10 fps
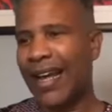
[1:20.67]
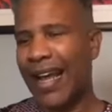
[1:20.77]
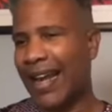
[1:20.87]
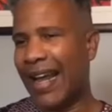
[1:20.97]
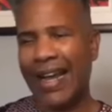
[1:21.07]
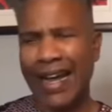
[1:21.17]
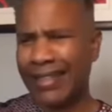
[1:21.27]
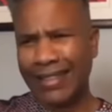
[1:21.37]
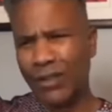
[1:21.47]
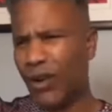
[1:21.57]
And I
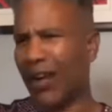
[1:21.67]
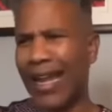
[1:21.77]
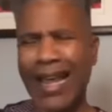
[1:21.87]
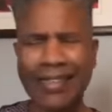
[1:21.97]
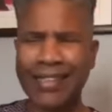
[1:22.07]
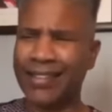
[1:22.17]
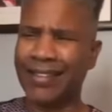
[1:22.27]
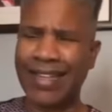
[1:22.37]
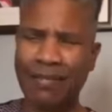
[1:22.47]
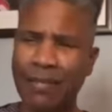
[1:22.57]
had this
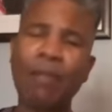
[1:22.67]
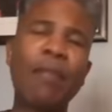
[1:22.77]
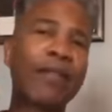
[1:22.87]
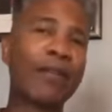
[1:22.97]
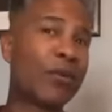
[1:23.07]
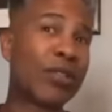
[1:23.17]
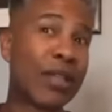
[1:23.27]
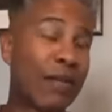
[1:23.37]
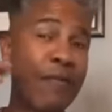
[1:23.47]
collection, and my mother was